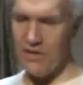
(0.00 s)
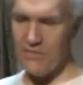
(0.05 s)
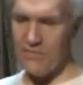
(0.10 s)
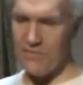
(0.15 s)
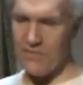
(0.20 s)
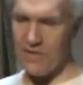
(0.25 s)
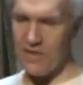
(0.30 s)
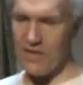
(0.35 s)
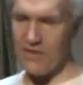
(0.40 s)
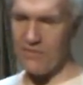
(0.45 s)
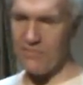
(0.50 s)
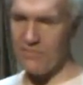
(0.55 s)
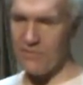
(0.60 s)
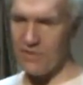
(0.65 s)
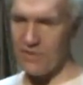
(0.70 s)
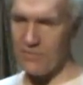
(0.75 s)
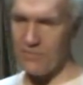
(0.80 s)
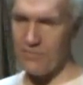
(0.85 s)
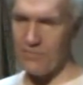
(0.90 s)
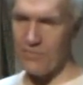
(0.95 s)

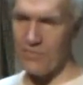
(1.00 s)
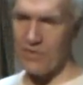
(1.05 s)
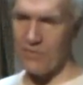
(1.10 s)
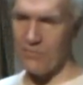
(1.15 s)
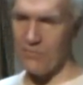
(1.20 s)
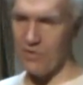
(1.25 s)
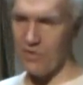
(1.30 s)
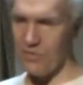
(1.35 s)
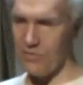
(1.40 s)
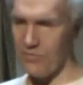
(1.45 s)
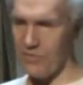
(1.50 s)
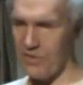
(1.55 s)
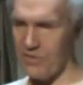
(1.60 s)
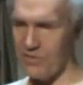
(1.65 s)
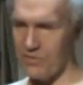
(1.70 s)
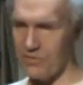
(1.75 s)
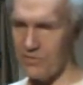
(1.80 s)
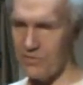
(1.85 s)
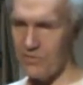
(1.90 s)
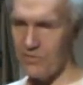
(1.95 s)
5
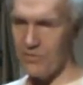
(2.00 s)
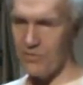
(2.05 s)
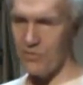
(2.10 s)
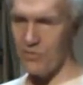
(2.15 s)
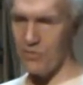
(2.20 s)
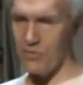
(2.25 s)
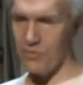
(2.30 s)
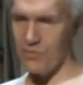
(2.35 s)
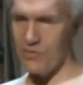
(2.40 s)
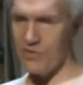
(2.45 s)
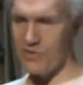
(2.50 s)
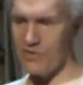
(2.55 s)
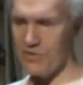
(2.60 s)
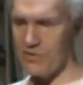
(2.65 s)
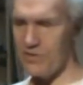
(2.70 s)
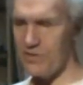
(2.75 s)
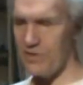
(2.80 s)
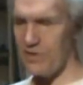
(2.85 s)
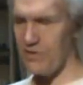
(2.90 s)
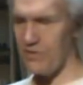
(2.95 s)
millimeter orbit
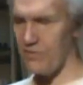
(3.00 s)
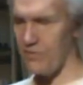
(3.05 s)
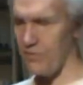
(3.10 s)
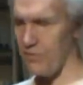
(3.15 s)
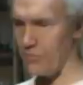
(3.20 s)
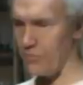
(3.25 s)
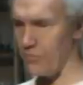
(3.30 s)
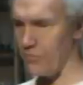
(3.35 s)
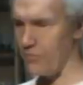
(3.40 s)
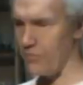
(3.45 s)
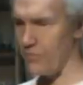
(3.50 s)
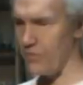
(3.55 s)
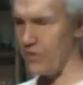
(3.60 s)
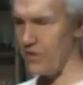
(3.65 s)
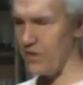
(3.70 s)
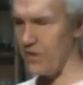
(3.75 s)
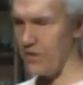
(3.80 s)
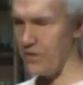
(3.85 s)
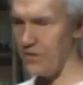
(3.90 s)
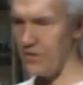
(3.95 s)
instead of
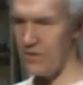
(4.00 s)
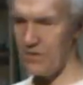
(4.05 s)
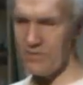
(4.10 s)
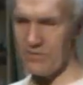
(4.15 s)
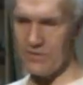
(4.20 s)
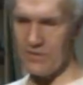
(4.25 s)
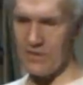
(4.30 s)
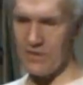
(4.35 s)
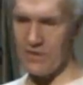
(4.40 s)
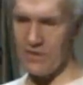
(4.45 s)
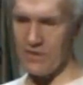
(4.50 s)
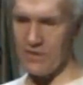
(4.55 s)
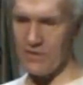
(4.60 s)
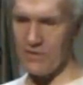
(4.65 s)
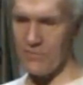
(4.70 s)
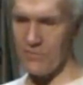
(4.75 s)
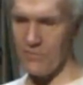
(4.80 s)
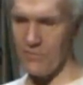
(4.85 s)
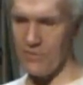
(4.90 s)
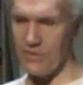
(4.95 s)
instead of the
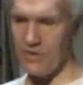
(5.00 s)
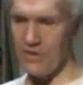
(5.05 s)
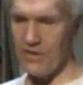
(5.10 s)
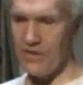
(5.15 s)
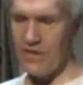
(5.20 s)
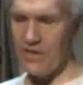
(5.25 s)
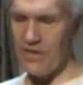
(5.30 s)
3.